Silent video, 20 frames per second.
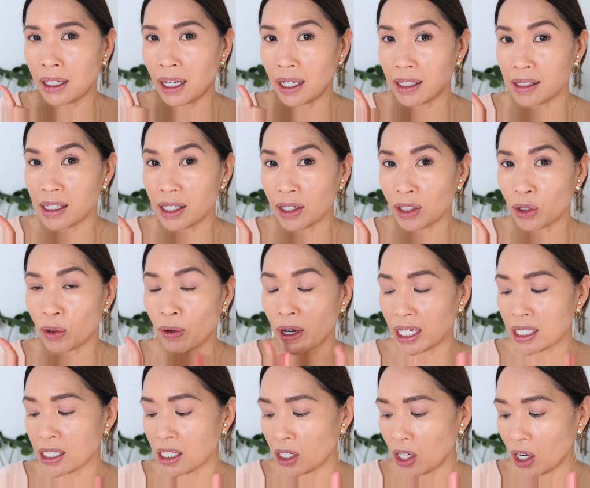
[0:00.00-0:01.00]
I stand
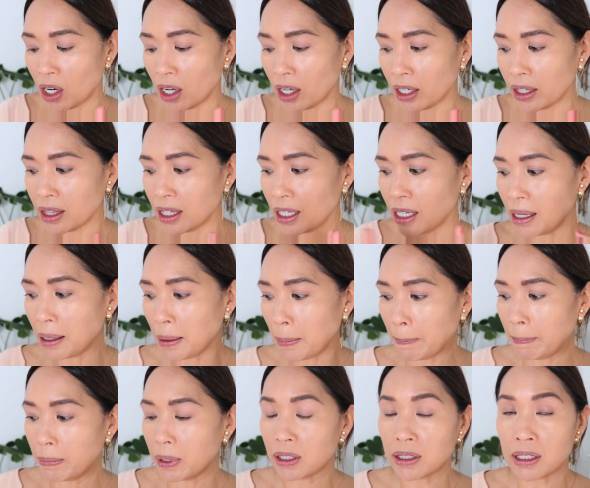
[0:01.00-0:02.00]
corrected on the
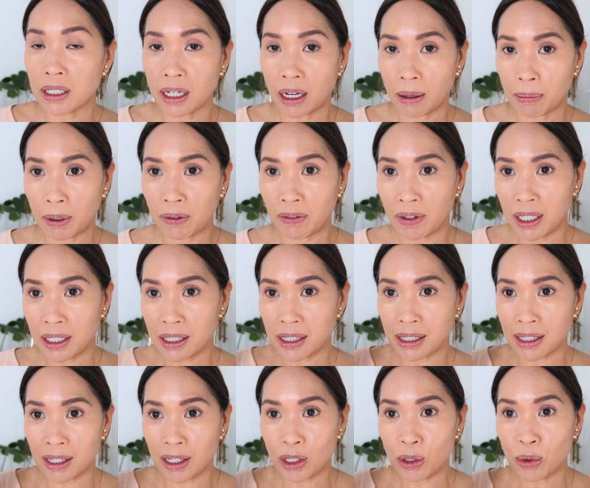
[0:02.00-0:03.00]
building up of
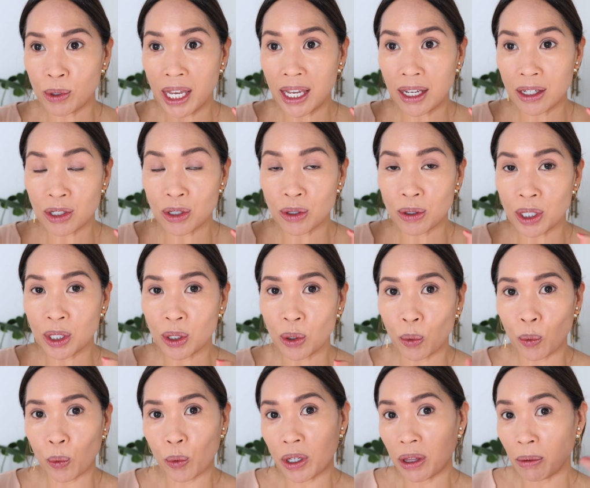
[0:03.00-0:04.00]
this. You can do it
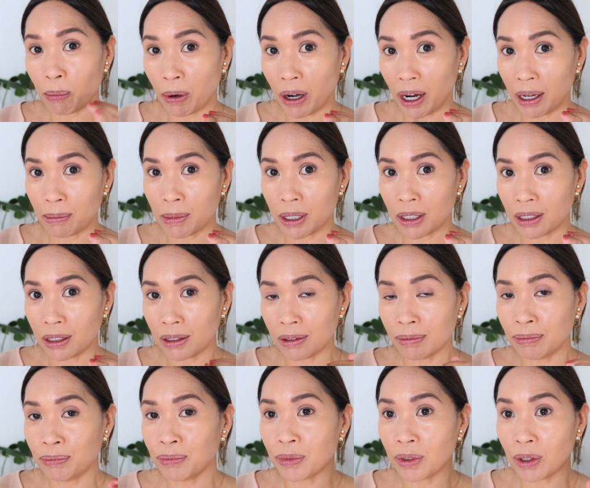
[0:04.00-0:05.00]
with
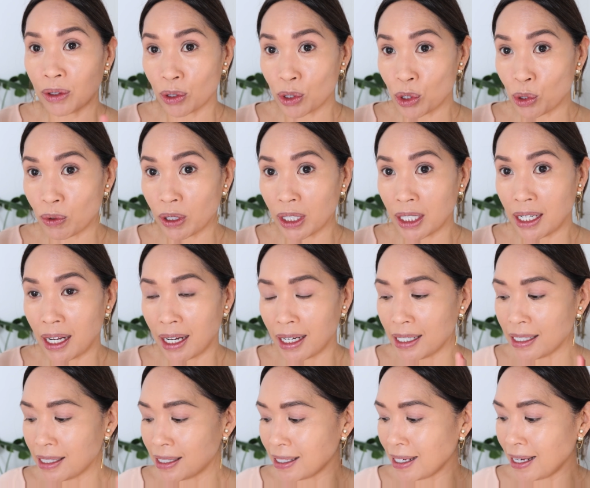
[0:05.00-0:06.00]
primer, looks really
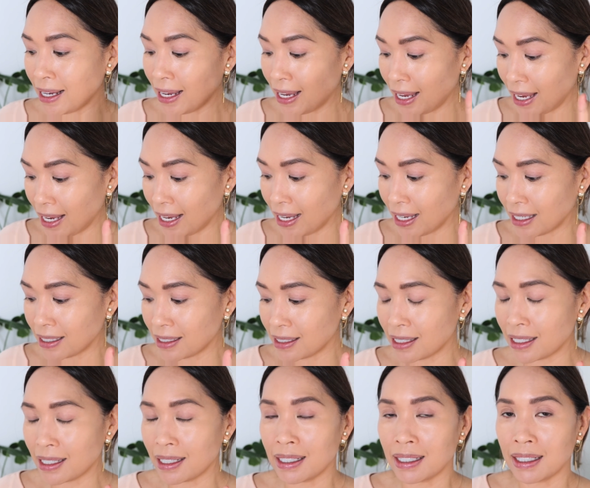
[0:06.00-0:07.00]
nice. And
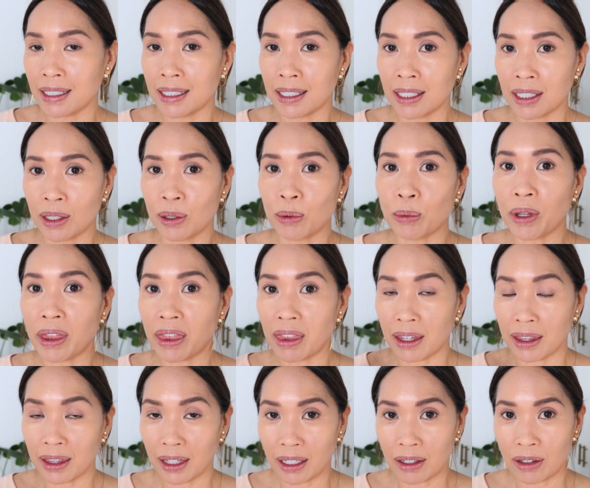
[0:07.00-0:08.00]
with
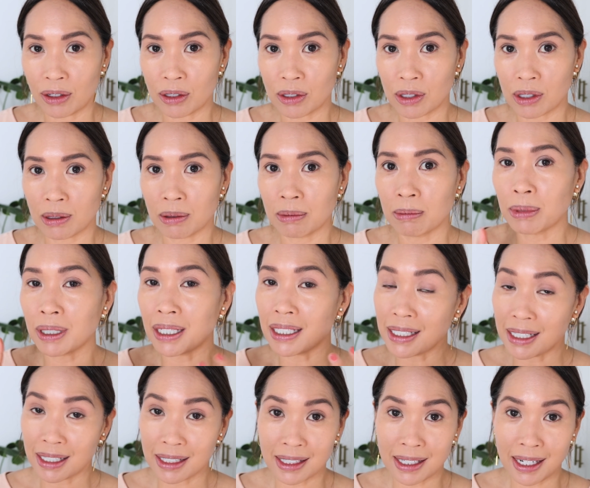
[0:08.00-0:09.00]
thin layers, but it
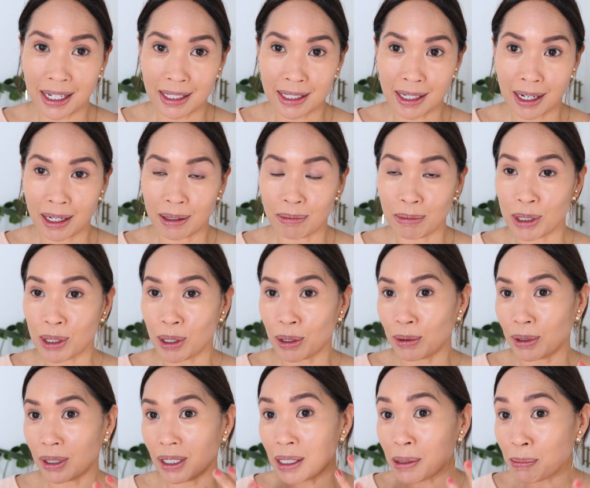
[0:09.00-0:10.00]
does take time.
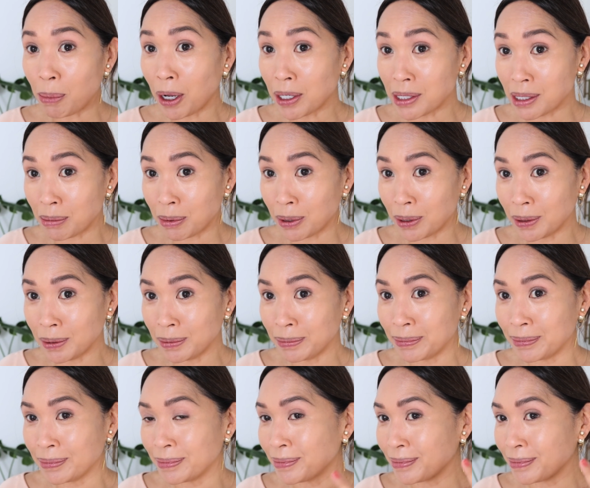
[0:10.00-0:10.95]
So it is possible